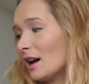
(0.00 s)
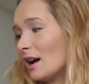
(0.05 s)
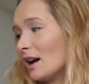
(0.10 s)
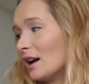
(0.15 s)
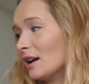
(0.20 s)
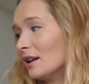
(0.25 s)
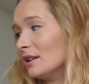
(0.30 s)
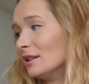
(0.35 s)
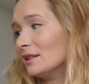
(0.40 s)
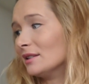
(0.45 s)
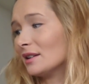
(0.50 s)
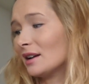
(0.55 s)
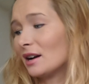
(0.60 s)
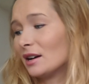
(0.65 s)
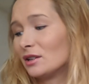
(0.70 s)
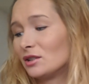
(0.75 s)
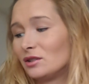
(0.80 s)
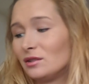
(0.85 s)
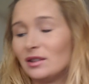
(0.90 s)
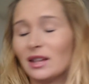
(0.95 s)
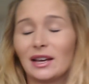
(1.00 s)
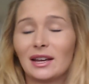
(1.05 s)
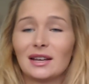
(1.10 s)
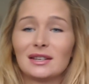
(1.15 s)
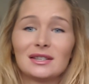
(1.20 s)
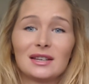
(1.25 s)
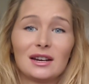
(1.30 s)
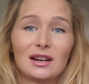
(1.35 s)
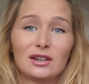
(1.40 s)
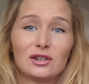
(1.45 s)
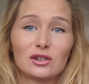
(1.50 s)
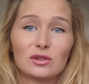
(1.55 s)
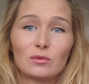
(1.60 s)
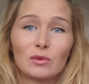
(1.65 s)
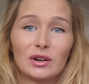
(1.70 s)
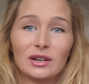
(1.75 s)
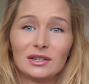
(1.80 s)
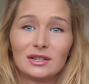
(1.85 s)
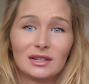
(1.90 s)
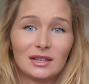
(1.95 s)
and like I said, I just
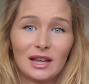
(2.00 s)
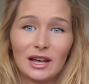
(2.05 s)
wanted to